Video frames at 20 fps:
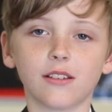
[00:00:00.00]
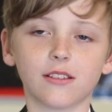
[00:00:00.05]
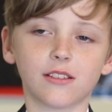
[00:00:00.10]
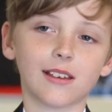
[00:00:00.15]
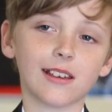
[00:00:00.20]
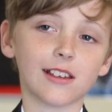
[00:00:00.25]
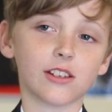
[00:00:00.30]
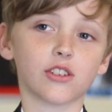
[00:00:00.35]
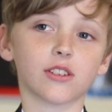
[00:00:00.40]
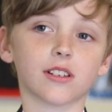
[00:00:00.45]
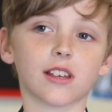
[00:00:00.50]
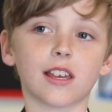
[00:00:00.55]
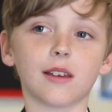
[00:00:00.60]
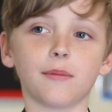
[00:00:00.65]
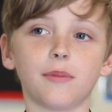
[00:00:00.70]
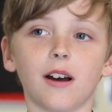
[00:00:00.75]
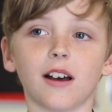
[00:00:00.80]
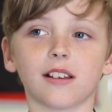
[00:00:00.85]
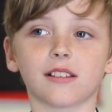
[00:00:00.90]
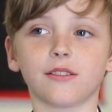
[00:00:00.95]
Teachers
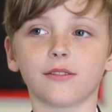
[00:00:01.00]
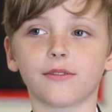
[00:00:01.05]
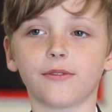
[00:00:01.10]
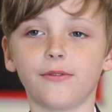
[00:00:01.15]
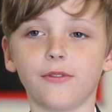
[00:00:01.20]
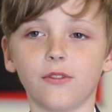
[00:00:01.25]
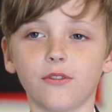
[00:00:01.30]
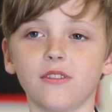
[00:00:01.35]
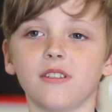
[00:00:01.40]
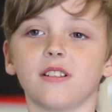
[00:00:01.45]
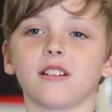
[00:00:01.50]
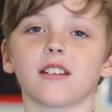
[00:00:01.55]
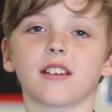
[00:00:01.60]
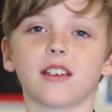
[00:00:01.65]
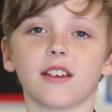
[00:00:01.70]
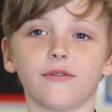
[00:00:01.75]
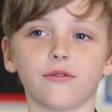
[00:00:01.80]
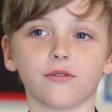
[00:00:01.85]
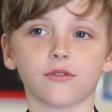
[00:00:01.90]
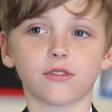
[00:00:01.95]
keep lessons fun
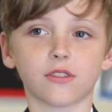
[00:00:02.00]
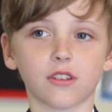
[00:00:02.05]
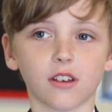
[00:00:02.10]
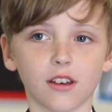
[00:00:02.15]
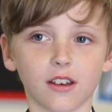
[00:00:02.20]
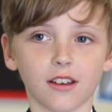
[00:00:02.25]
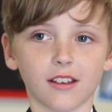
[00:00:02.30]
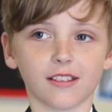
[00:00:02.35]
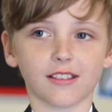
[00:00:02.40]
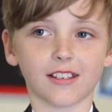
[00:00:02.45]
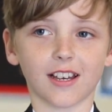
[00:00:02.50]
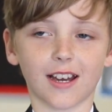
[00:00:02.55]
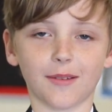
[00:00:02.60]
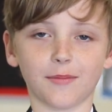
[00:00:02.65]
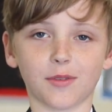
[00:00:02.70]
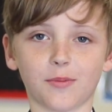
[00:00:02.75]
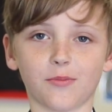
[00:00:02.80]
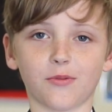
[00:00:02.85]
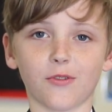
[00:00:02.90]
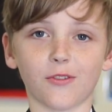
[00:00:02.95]
and give us
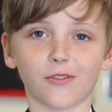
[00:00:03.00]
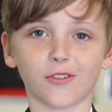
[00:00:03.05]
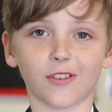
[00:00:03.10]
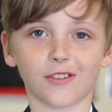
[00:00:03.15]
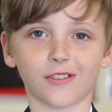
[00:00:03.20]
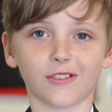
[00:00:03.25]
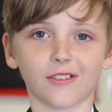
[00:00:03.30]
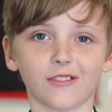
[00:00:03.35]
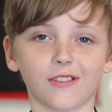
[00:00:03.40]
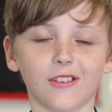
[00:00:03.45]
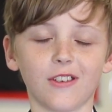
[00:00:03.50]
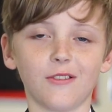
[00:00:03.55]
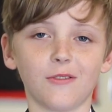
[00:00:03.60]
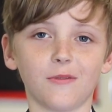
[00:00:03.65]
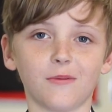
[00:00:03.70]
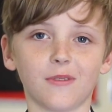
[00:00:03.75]
time to process new